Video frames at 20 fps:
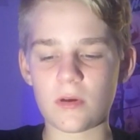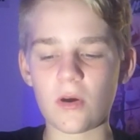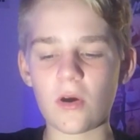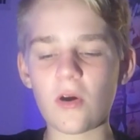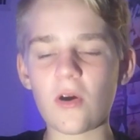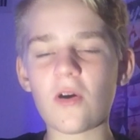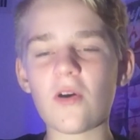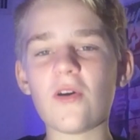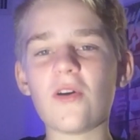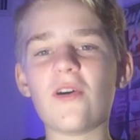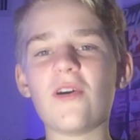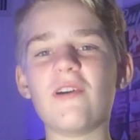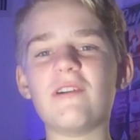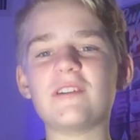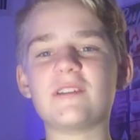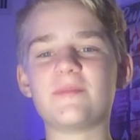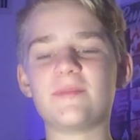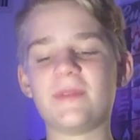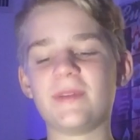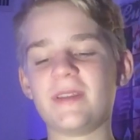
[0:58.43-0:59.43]
Oh,
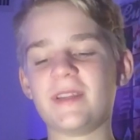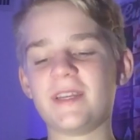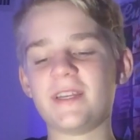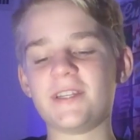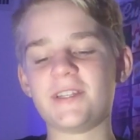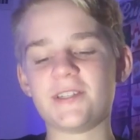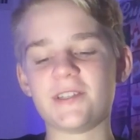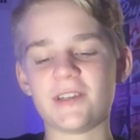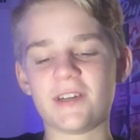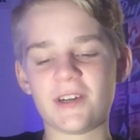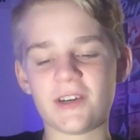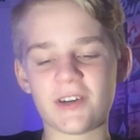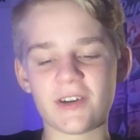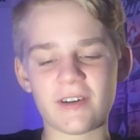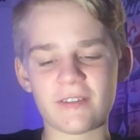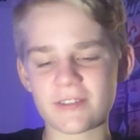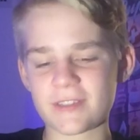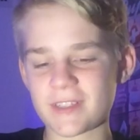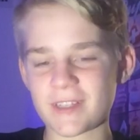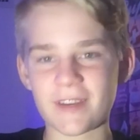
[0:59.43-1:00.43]
it's Venetia. Oh,
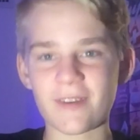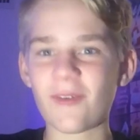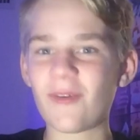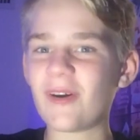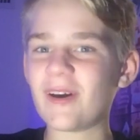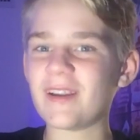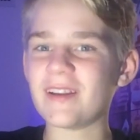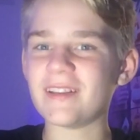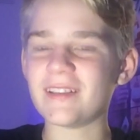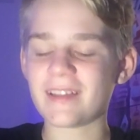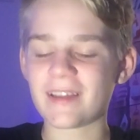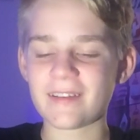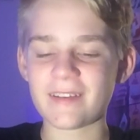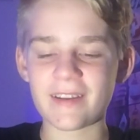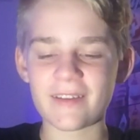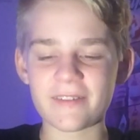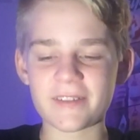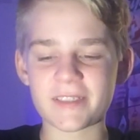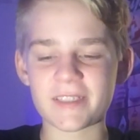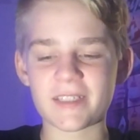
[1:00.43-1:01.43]
I was like, what? I've
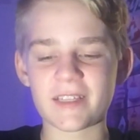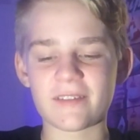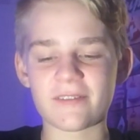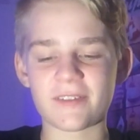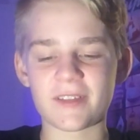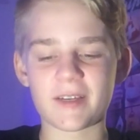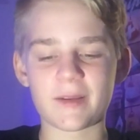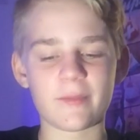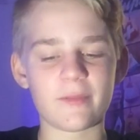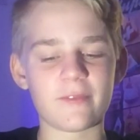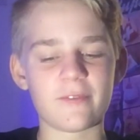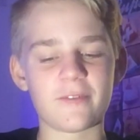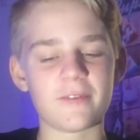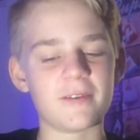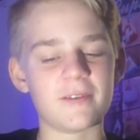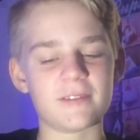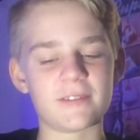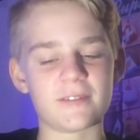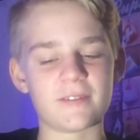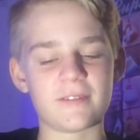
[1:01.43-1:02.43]
never seen that flag
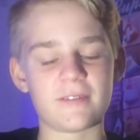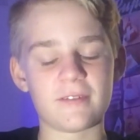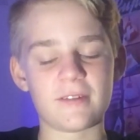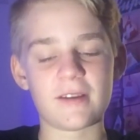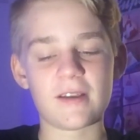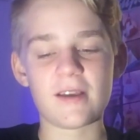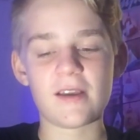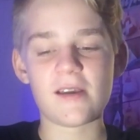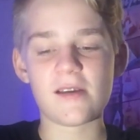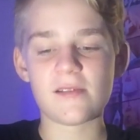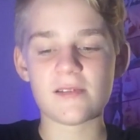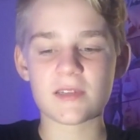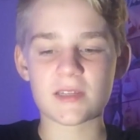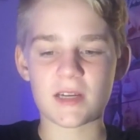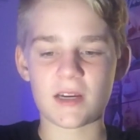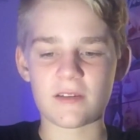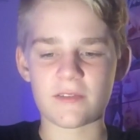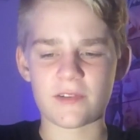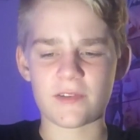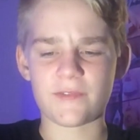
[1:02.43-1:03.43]
before, so it's
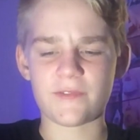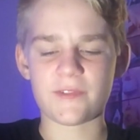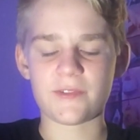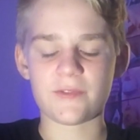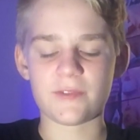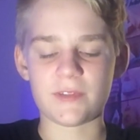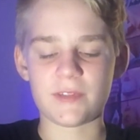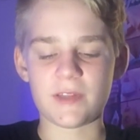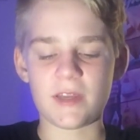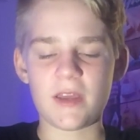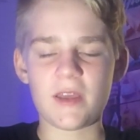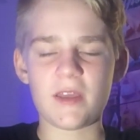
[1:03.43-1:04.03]
kind of confused.